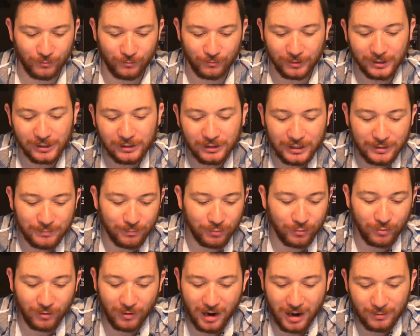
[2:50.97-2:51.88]
Really,
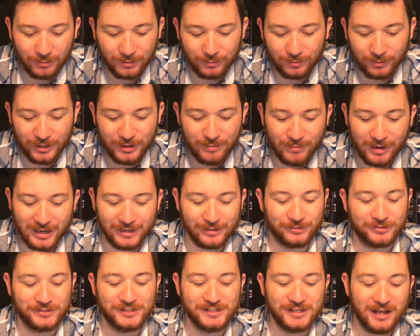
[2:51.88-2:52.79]
probably
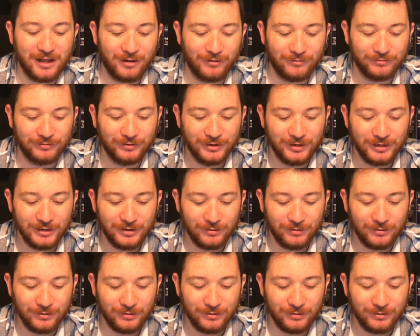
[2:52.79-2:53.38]
Michael Self